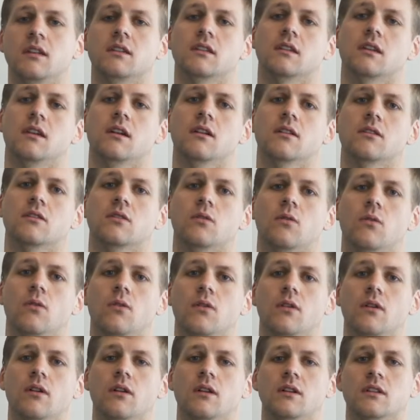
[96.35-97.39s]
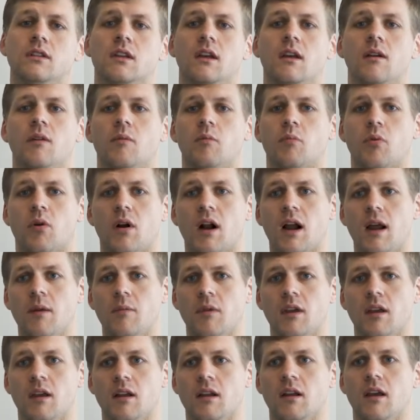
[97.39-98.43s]
It's geared towards
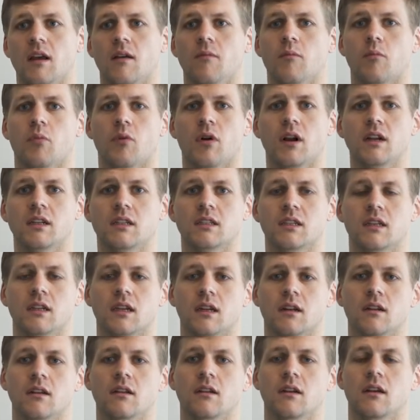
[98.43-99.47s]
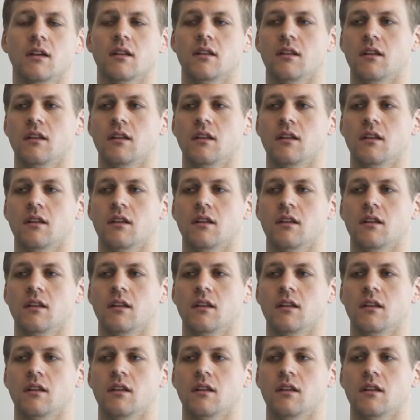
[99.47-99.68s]
priming and bracing